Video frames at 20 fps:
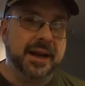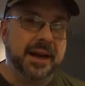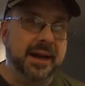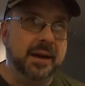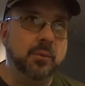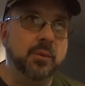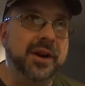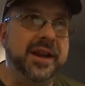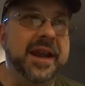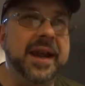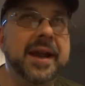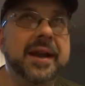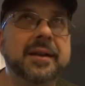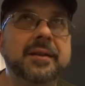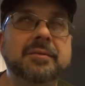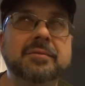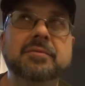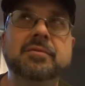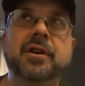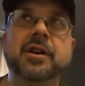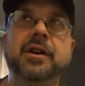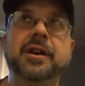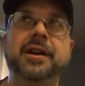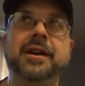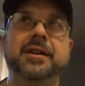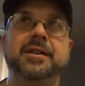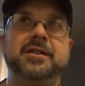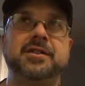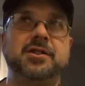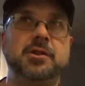We can't
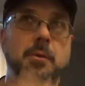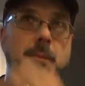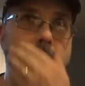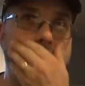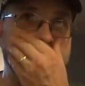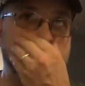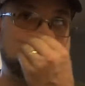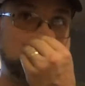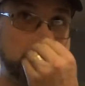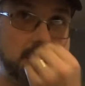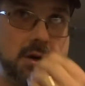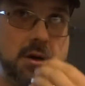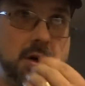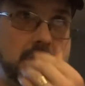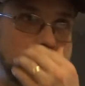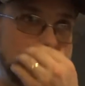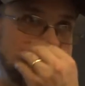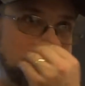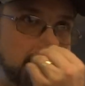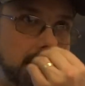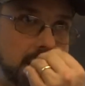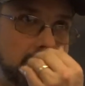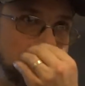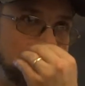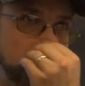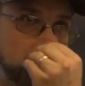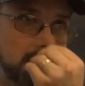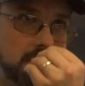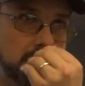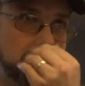really so much
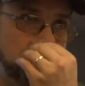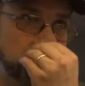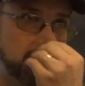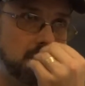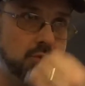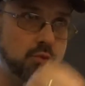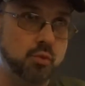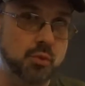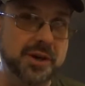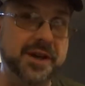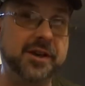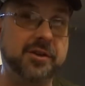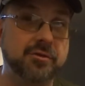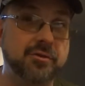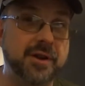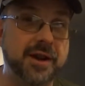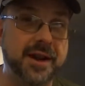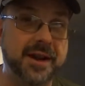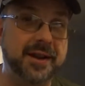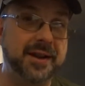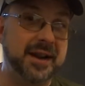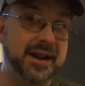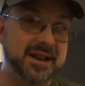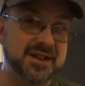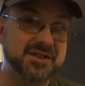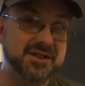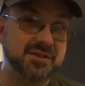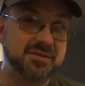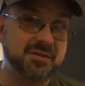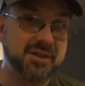recreate
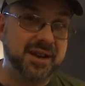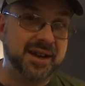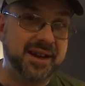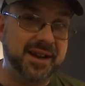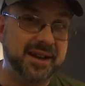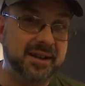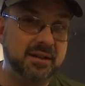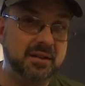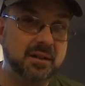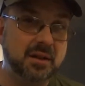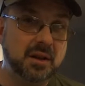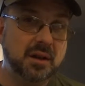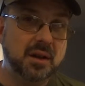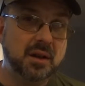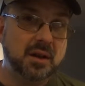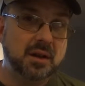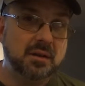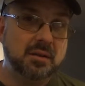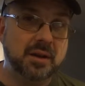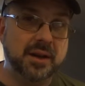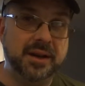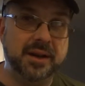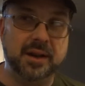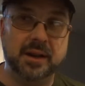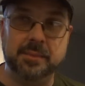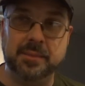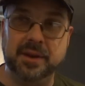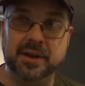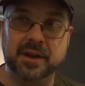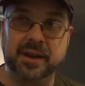as create, right?
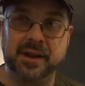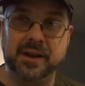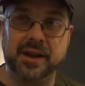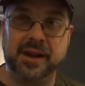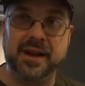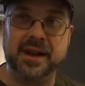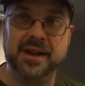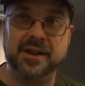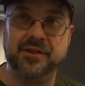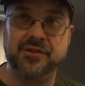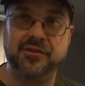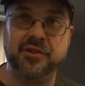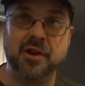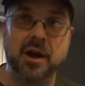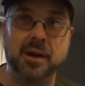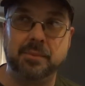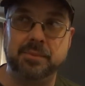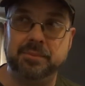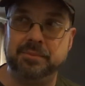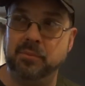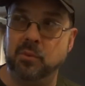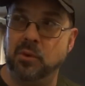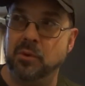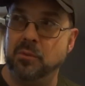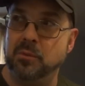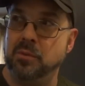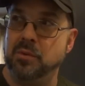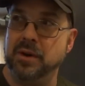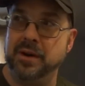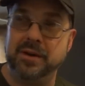I mean, like I can't stop
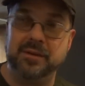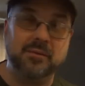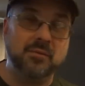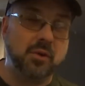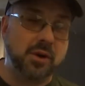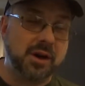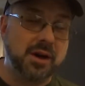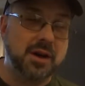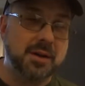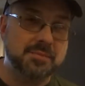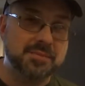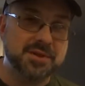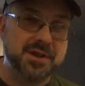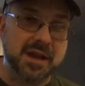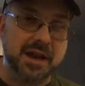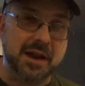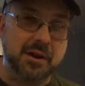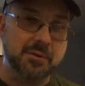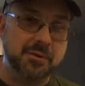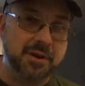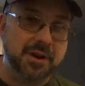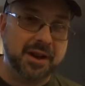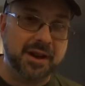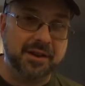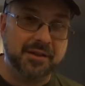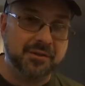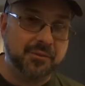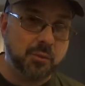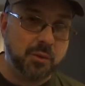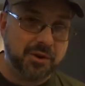what comes out
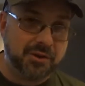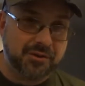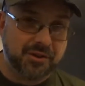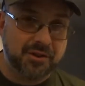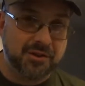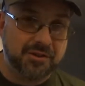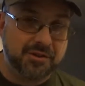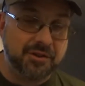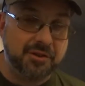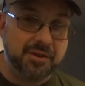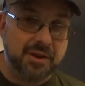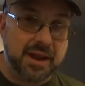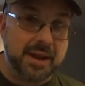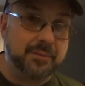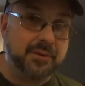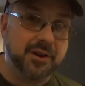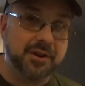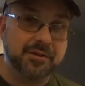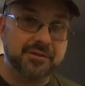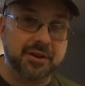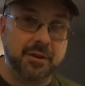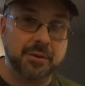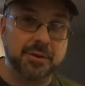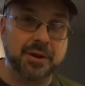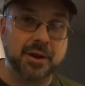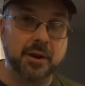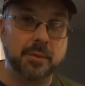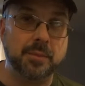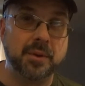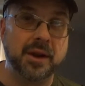as what's considered evidence out
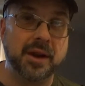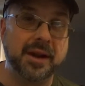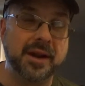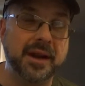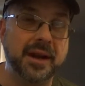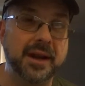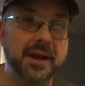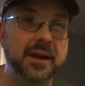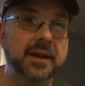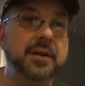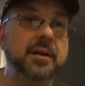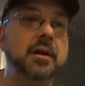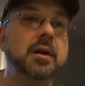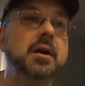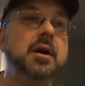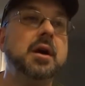there, but I can